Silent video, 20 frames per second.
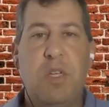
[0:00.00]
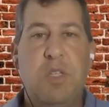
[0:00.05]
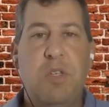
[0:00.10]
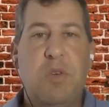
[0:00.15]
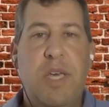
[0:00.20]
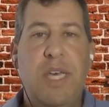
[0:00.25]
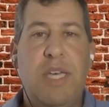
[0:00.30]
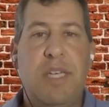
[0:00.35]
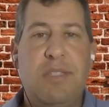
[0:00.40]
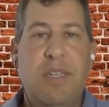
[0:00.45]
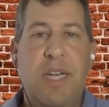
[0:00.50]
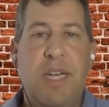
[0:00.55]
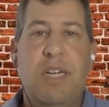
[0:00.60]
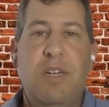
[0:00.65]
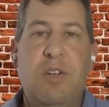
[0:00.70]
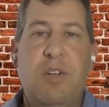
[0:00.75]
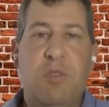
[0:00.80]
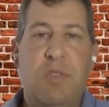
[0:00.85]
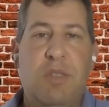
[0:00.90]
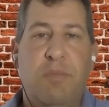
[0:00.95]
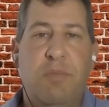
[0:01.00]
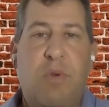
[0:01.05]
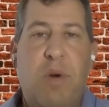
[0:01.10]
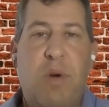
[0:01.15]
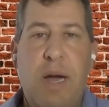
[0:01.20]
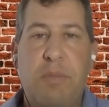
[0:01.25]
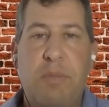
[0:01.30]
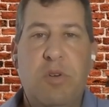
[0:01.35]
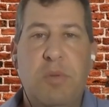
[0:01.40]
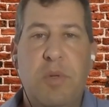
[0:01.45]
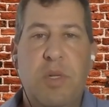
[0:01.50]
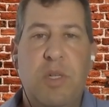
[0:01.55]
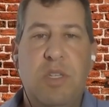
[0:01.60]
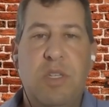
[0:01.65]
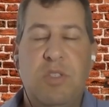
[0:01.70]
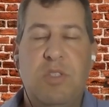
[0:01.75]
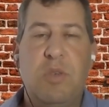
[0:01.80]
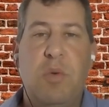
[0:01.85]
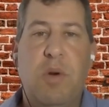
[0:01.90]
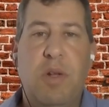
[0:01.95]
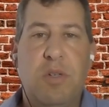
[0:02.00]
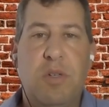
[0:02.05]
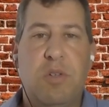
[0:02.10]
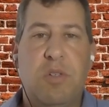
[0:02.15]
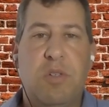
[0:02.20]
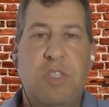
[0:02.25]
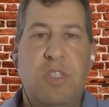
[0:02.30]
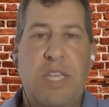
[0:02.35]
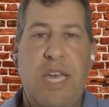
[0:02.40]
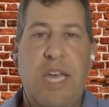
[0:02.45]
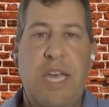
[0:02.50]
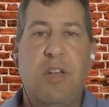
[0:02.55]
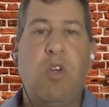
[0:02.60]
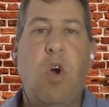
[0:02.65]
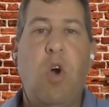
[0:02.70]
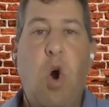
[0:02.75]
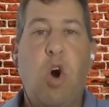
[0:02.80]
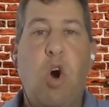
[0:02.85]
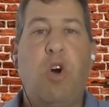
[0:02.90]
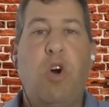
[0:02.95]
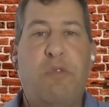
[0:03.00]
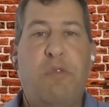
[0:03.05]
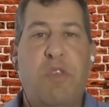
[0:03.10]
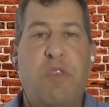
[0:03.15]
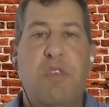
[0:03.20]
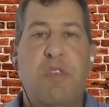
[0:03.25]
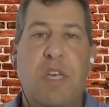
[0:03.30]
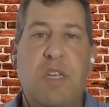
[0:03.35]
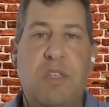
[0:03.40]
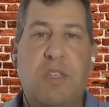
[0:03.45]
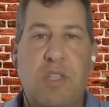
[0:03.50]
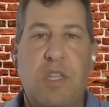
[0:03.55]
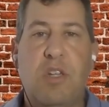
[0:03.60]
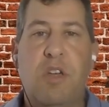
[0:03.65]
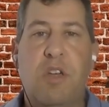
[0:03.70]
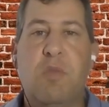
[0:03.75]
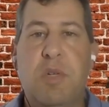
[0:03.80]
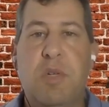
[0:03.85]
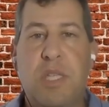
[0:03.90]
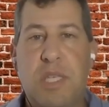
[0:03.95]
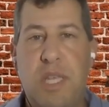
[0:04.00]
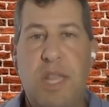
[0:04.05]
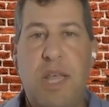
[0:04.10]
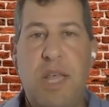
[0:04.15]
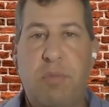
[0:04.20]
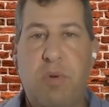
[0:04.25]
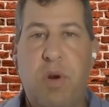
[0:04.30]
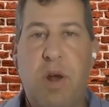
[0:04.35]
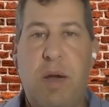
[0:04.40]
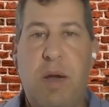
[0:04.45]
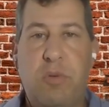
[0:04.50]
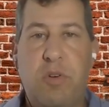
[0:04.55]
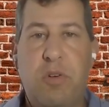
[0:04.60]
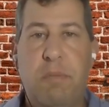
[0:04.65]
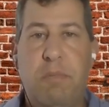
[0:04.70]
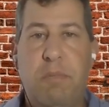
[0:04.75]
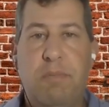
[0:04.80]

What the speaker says: You can't diagnose a problem unless you understand all of the things that go into that problem.